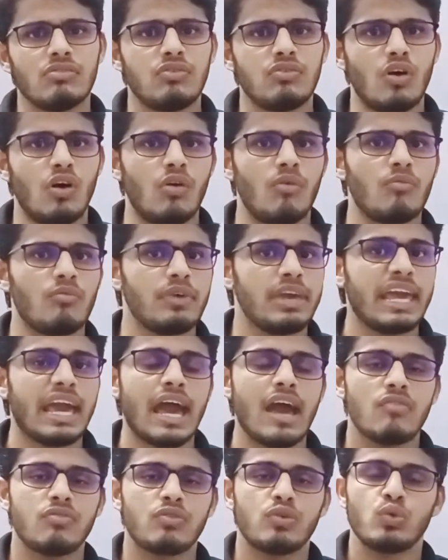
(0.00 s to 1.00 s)
form, we
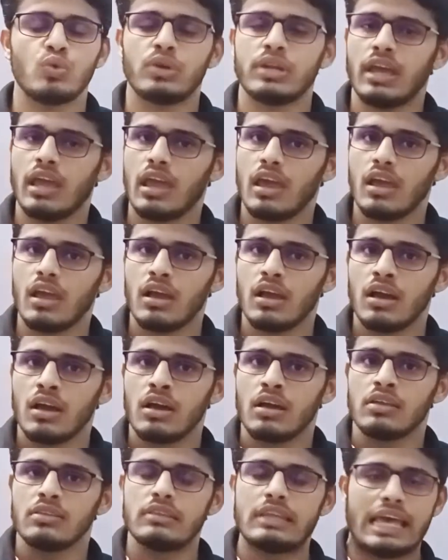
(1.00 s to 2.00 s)
have to take
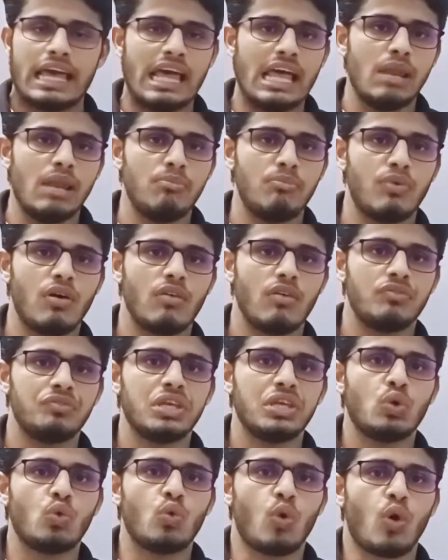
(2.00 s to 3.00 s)
the help of
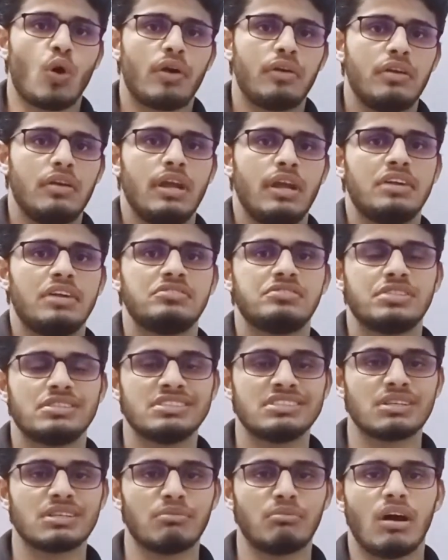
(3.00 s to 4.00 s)
the coordinate
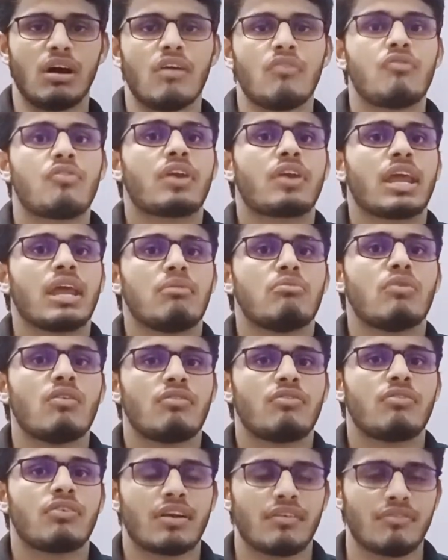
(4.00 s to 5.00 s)
system. A frame
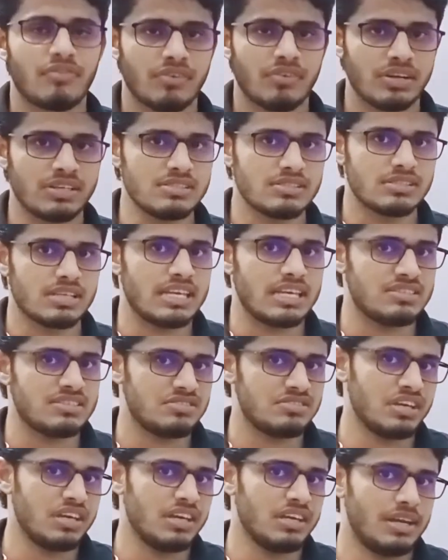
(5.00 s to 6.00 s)
of reference is
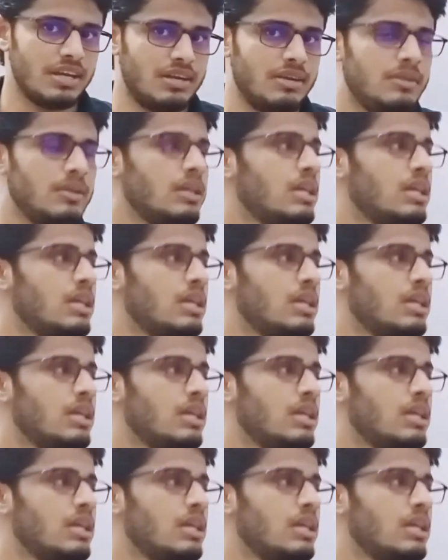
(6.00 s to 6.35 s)
needed.